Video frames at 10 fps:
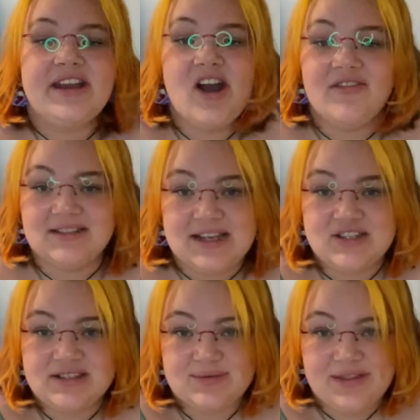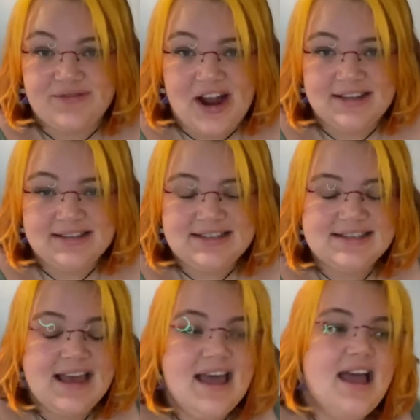Conversations with Friends.
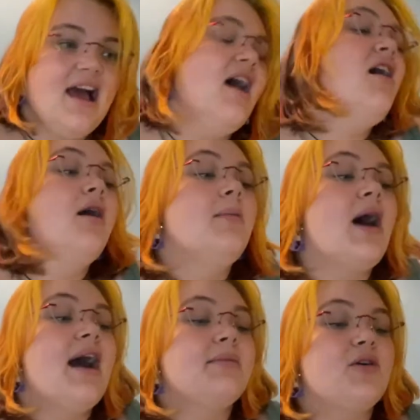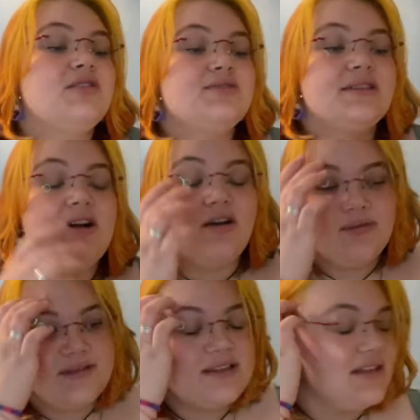I'm going to read all
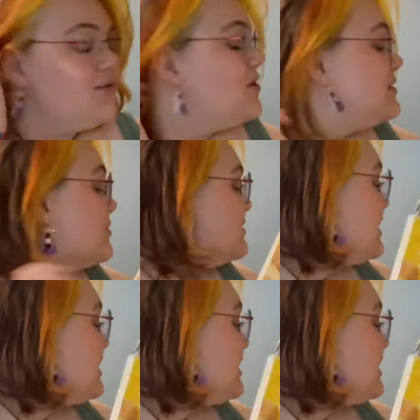3 of Sally Rooney's books.